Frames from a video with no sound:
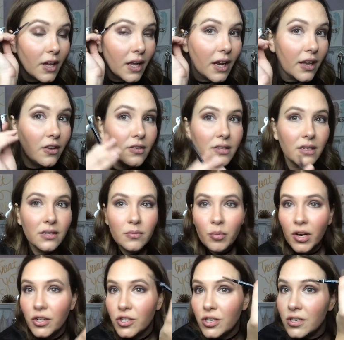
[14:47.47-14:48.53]
And I use this
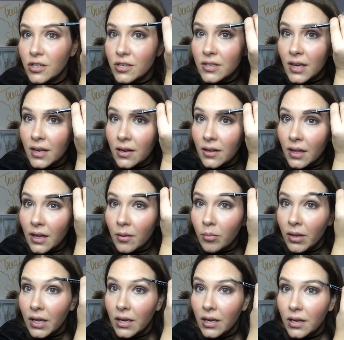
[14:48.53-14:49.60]
brush to just kind of like
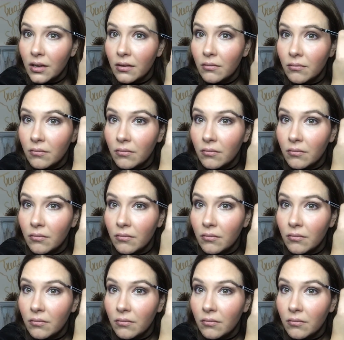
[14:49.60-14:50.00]
blend it.